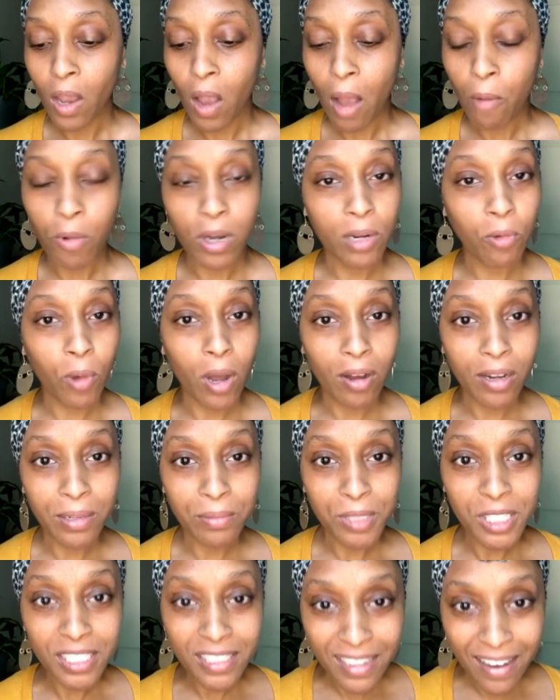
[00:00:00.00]
want to welcome
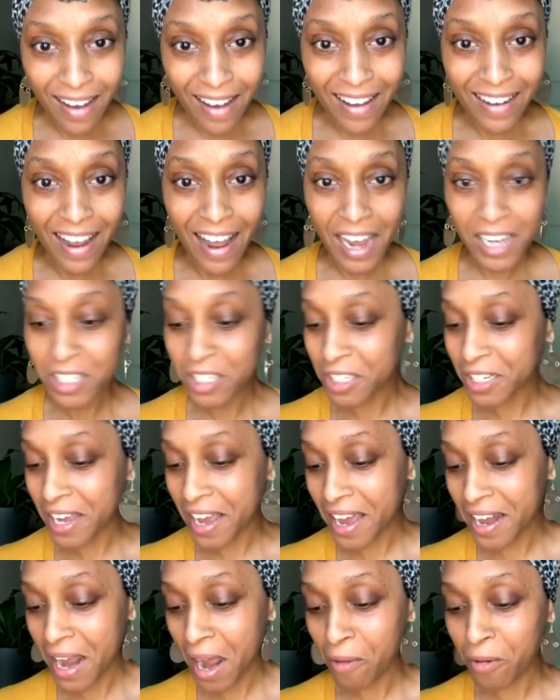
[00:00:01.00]
Sean. Hi,
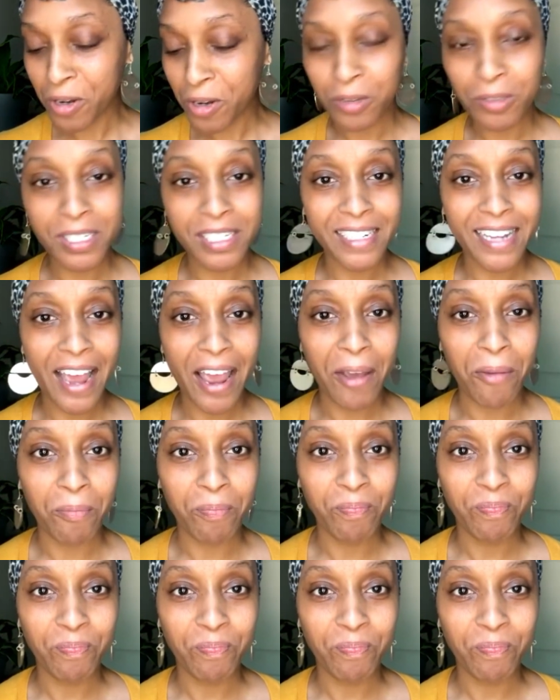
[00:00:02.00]
Sean. How are you today?